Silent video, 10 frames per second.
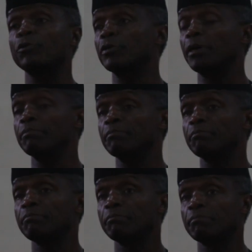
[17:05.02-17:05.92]
program.
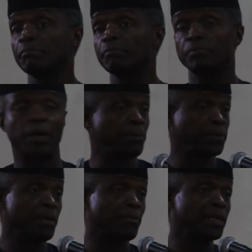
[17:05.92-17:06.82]

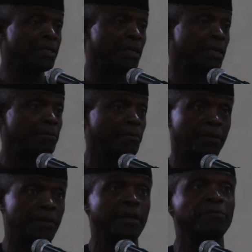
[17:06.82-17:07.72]
Perhaps they might say
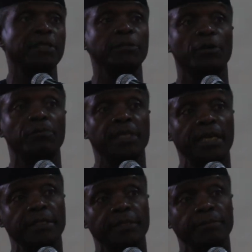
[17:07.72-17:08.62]
that they have seen some
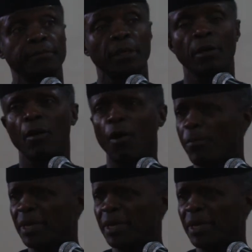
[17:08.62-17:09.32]
change. Or